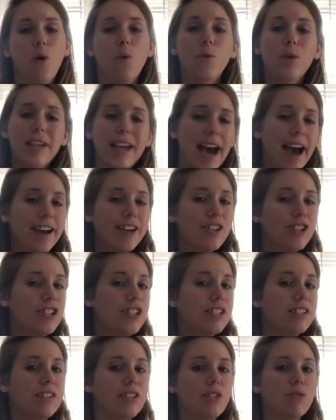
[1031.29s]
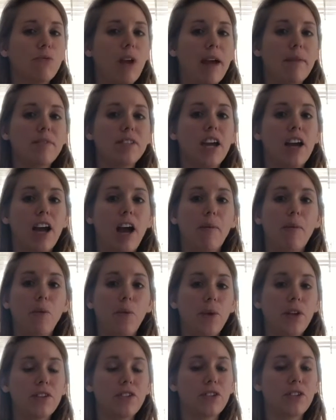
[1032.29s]
We actually did this rhyme a couple
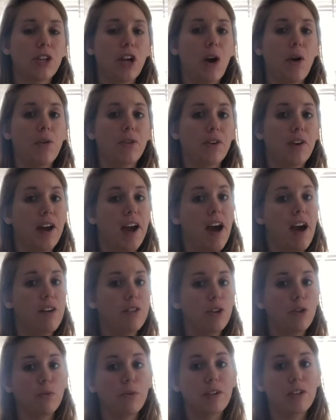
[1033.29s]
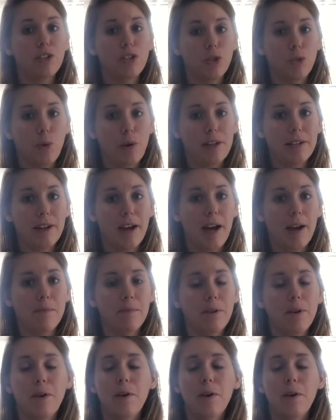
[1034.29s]
weeks ago in our Hello Read Storytime,